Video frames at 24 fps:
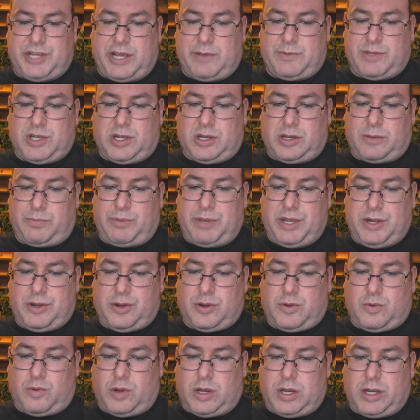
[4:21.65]
James Hong,
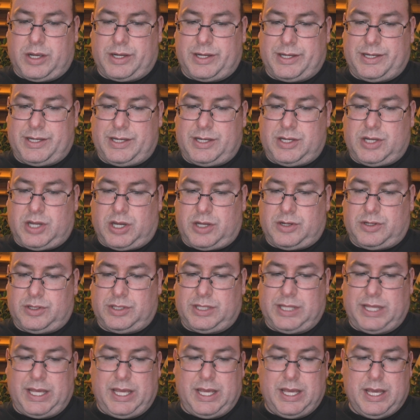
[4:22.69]
Peter Kwong,
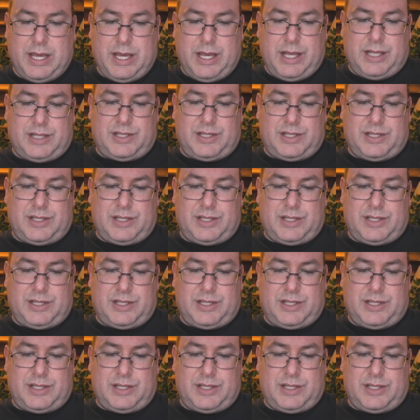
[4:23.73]
Donald Lee,